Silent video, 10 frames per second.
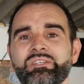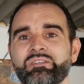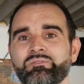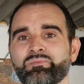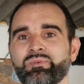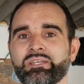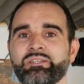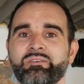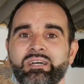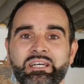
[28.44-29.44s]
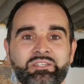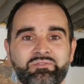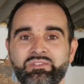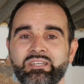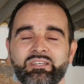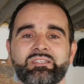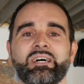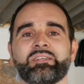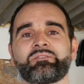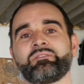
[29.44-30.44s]
it's no surprise to you guys. You've seen the
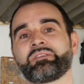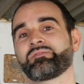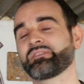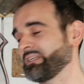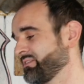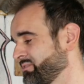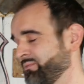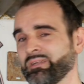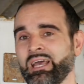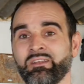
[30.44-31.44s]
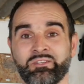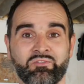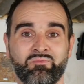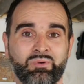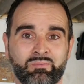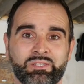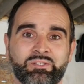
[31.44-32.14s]
title, you've seen the thumbnail, and you've probably